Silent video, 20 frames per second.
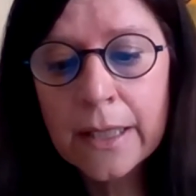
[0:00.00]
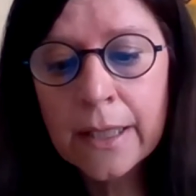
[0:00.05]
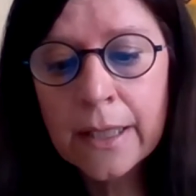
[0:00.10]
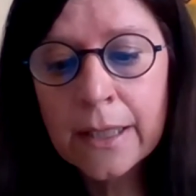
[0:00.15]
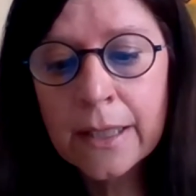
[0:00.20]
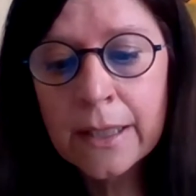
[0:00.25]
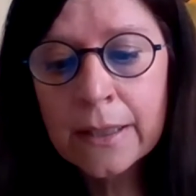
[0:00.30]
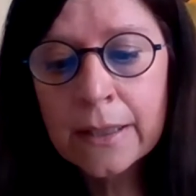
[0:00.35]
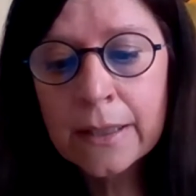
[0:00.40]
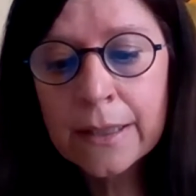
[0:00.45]

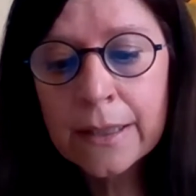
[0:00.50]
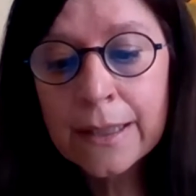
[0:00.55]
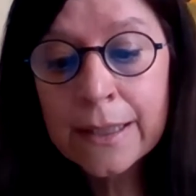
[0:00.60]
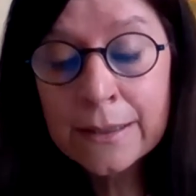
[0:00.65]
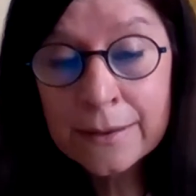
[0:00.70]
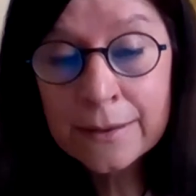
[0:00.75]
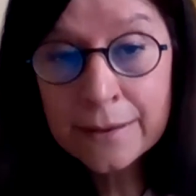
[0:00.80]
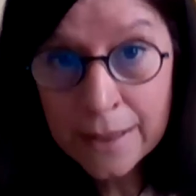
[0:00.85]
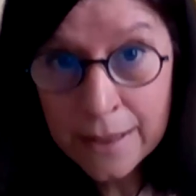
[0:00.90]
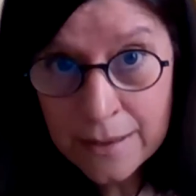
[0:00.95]

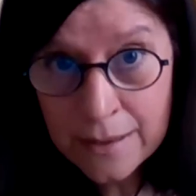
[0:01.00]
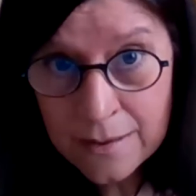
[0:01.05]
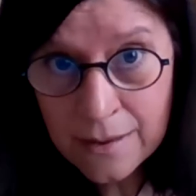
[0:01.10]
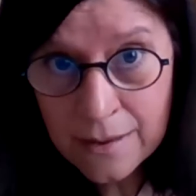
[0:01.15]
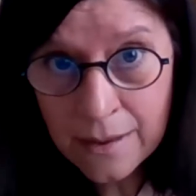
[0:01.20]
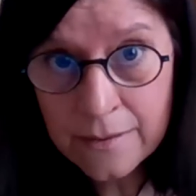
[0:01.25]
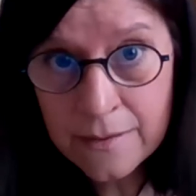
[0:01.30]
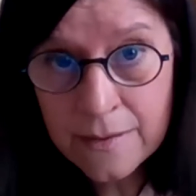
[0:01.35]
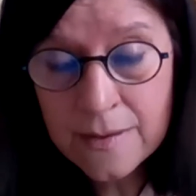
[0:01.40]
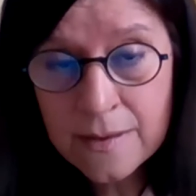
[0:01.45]
In
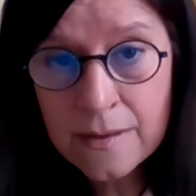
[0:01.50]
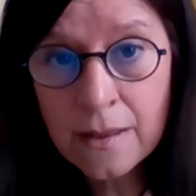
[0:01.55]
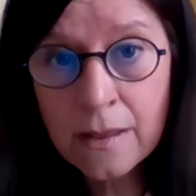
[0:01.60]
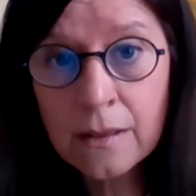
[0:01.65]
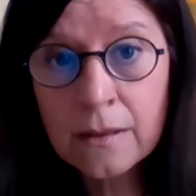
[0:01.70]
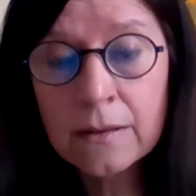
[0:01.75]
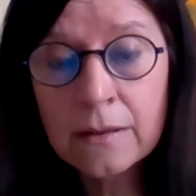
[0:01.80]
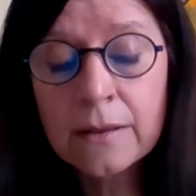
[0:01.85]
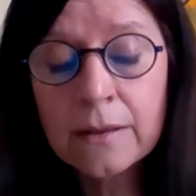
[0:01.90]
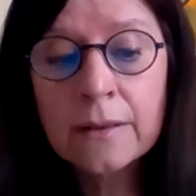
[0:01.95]
Distance,
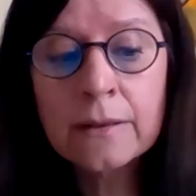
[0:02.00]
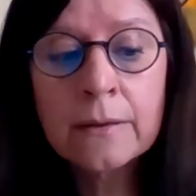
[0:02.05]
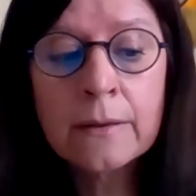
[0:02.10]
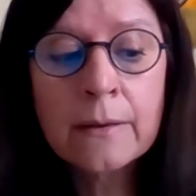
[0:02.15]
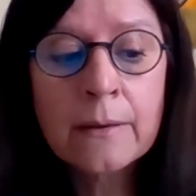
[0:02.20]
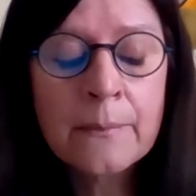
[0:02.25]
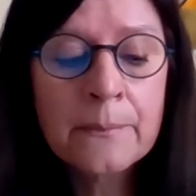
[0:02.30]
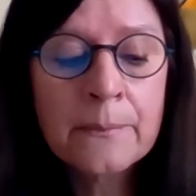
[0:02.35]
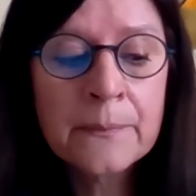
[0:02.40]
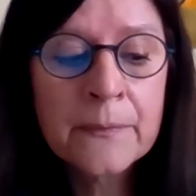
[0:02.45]

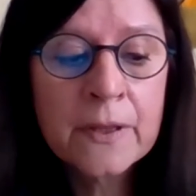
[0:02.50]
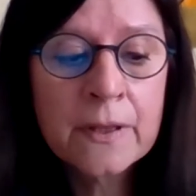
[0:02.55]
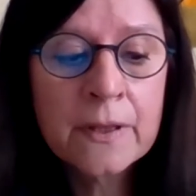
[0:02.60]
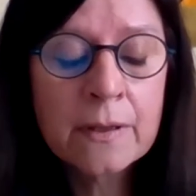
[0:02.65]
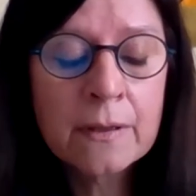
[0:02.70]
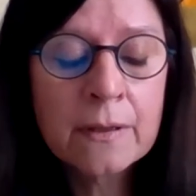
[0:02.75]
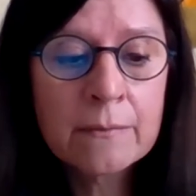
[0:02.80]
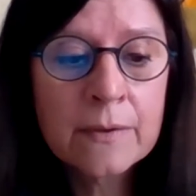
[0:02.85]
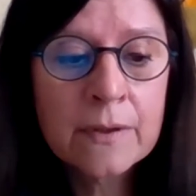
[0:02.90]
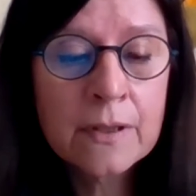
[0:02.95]

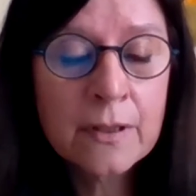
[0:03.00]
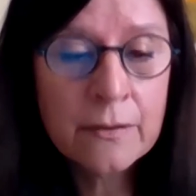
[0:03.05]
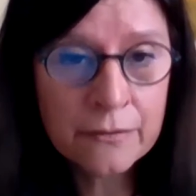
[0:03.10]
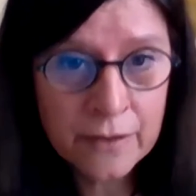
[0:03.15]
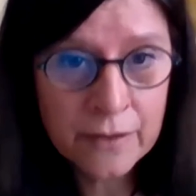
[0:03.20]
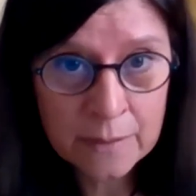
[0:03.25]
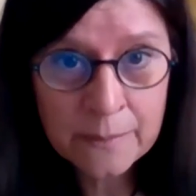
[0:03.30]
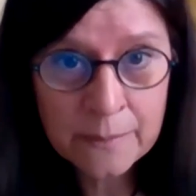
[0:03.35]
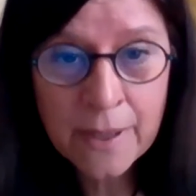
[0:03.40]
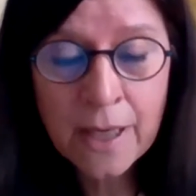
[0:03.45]
the
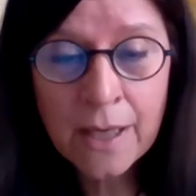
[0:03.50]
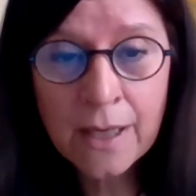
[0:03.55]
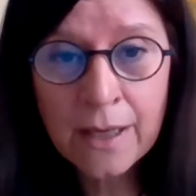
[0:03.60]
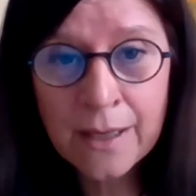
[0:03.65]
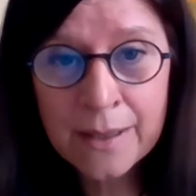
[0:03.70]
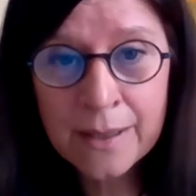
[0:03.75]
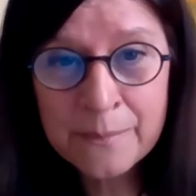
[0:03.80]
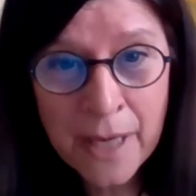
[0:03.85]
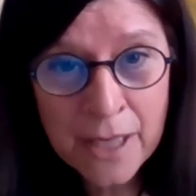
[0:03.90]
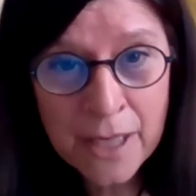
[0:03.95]
film
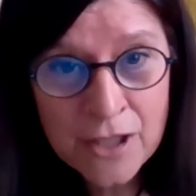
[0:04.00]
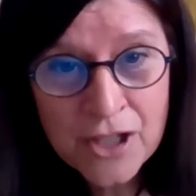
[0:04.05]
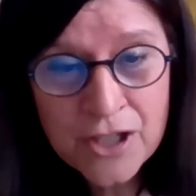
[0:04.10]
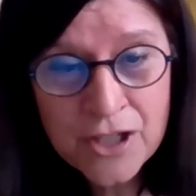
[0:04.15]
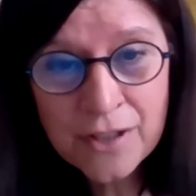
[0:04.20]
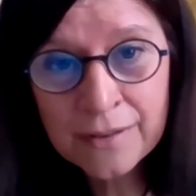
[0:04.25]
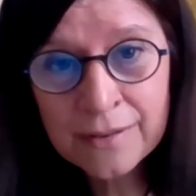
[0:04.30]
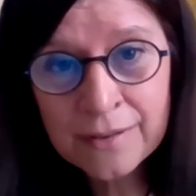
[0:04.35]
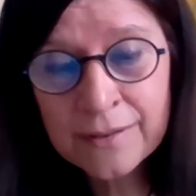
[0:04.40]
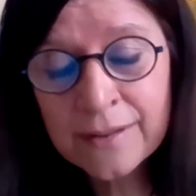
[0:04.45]
I
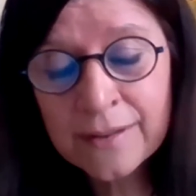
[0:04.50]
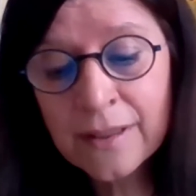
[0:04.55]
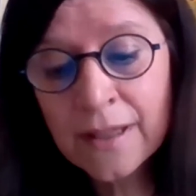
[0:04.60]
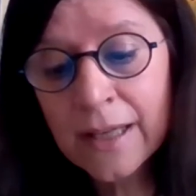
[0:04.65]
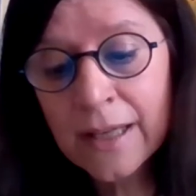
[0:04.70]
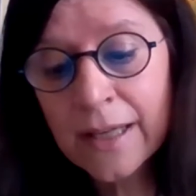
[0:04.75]
mentioned